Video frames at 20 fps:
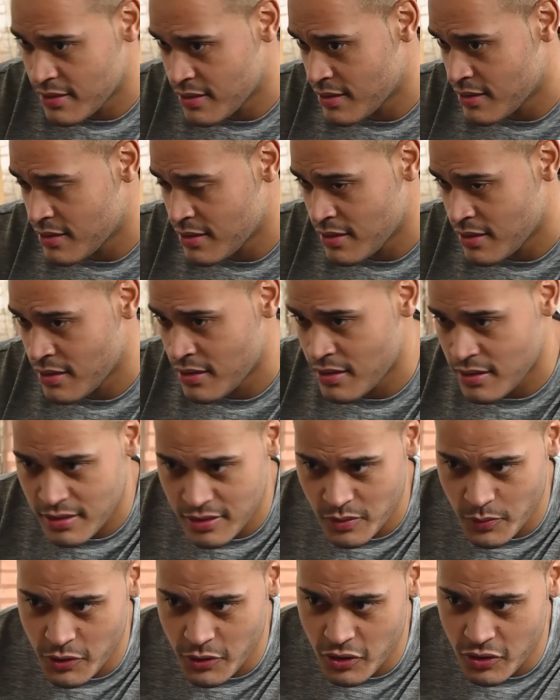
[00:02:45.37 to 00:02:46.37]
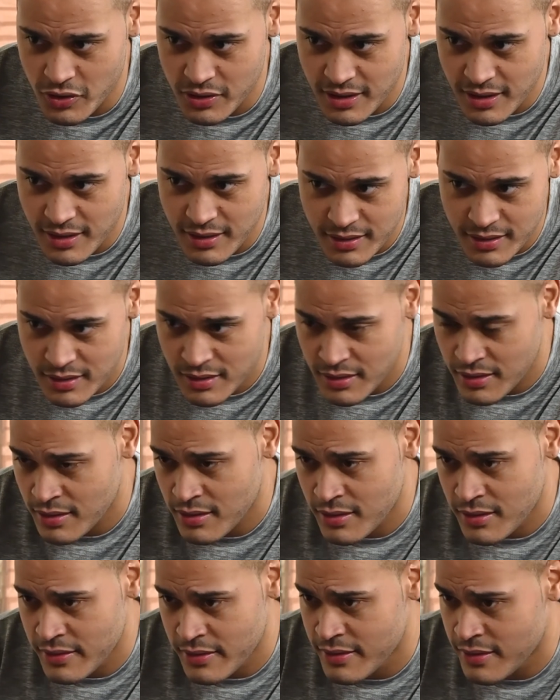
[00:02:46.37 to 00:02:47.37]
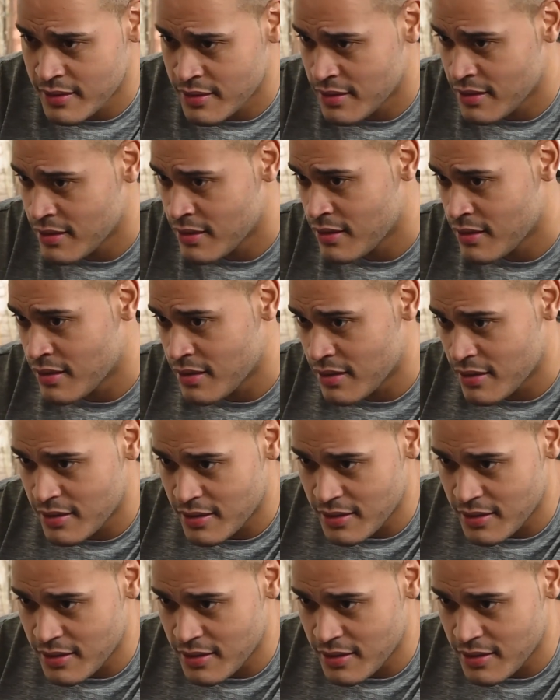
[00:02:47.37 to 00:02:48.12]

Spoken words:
my community, what should I do